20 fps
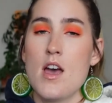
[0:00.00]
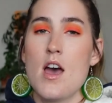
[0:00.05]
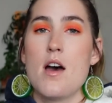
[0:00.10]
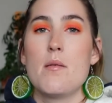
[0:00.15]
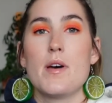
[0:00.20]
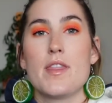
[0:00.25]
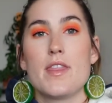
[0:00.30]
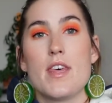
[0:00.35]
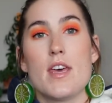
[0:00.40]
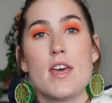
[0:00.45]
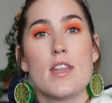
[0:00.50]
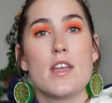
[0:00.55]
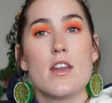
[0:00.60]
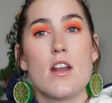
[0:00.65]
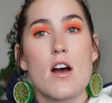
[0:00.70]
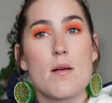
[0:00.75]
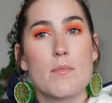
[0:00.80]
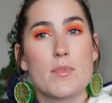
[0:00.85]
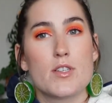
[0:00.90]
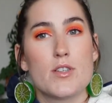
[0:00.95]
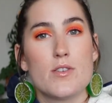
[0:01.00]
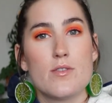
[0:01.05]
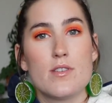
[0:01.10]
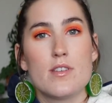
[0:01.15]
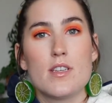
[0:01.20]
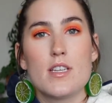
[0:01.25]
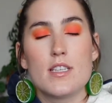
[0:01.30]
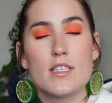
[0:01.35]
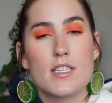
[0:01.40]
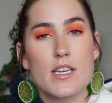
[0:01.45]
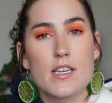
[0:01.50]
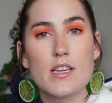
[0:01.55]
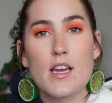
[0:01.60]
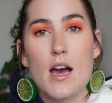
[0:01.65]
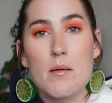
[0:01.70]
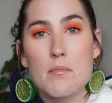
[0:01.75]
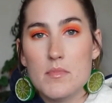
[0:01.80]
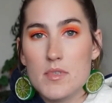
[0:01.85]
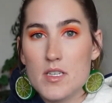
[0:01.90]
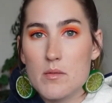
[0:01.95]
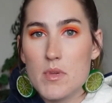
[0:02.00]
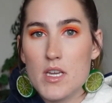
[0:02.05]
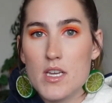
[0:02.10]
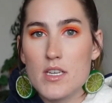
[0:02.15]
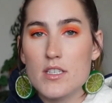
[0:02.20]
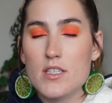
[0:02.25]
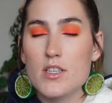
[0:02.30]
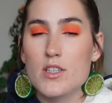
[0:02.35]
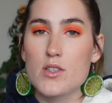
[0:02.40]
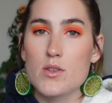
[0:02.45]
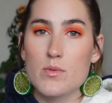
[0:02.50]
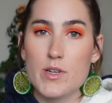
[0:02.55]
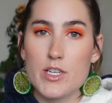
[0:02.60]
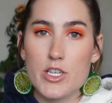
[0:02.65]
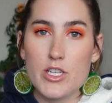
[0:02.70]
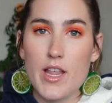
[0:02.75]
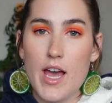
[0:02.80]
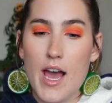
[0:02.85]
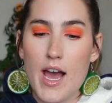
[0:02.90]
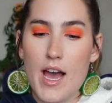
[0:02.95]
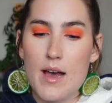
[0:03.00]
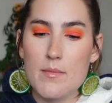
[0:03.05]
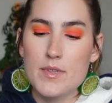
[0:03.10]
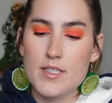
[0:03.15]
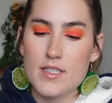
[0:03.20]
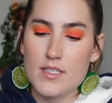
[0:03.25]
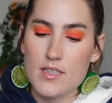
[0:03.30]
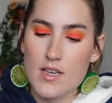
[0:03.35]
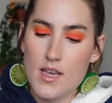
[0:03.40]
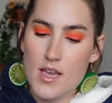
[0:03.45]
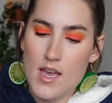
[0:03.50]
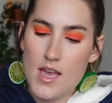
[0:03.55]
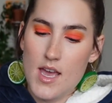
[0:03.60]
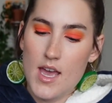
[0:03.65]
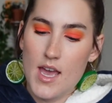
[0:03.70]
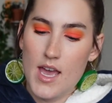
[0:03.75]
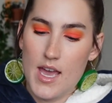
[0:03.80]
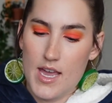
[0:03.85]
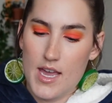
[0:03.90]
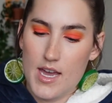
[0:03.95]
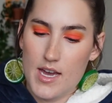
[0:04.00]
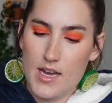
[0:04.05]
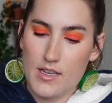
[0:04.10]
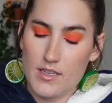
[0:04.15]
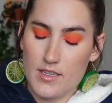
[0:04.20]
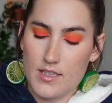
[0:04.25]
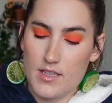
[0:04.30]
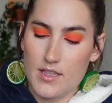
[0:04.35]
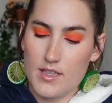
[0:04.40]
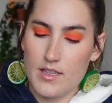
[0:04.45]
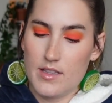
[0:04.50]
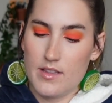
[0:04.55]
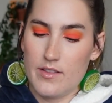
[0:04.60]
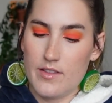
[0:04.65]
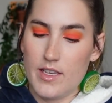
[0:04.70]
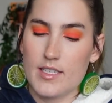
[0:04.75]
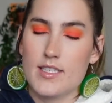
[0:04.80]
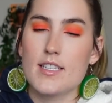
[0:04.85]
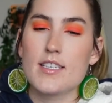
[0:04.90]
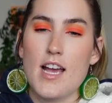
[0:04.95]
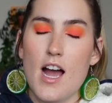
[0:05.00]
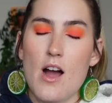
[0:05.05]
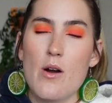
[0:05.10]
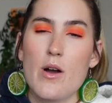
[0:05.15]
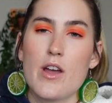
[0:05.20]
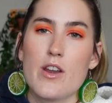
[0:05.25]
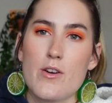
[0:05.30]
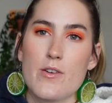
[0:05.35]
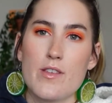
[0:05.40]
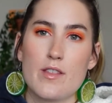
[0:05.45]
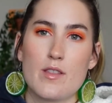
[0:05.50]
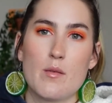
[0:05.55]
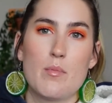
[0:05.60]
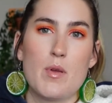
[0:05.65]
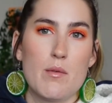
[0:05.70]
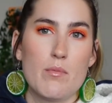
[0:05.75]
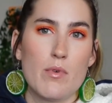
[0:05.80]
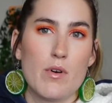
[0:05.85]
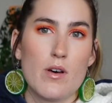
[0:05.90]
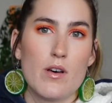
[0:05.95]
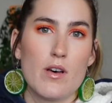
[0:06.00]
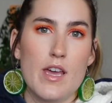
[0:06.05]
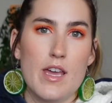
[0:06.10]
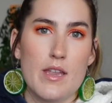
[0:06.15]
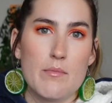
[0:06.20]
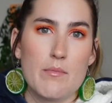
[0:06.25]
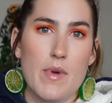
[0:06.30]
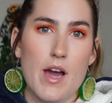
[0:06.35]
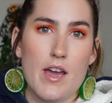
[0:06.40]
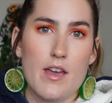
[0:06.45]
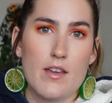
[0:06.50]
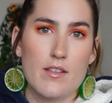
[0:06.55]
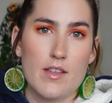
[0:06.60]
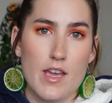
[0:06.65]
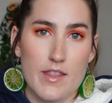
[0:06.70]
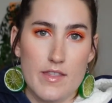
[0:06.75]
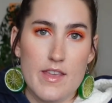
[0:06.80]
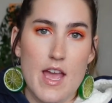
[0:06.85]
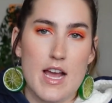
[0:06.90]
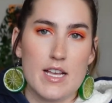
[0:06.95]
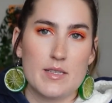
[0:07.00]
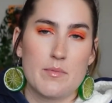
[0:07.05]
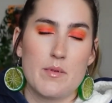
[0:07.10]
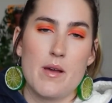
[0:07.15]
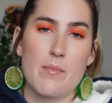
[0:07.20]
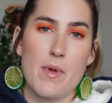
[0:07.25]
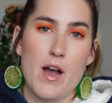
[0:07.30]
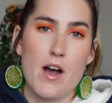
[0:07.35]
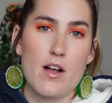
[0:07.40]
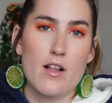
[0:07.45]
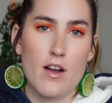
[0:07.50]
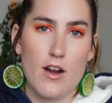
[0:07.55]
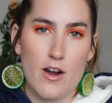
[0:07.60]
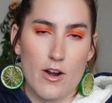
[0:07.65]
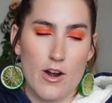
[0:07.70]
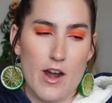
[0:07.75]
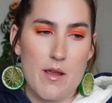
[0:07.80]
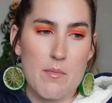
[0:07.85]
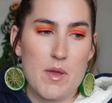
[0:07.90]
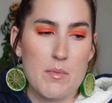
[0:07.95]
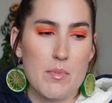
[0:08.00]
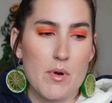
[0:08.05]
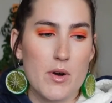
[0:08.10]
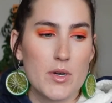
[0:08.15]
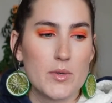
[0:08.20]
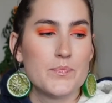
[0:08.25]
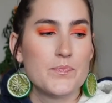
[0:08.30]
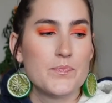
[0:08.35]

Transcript: but then an opportunity did come to me to switch labs, and this is how I know that the people in my in the S B M L are great people.